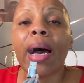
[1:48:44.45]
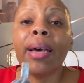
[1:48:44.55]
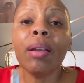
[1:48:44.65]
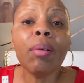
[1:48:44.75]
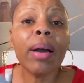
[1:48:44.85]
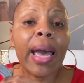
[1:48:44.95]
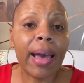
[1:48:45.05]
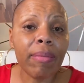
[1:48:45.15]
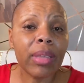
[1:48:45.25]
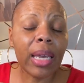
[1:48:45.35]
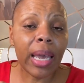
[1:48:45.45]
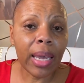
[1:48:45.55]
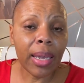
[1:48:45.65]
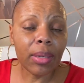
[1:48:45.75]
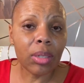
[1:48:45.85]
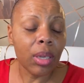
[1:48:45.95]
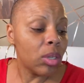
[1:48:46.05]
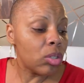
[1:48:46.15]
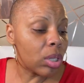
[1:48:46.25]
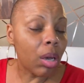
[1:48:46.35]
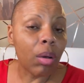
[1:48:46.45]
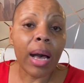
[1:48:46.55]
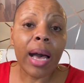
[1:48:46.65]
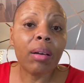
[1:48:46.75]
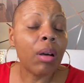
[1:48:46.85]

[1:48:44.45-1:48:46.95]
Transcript: I don't have the 8, so uh,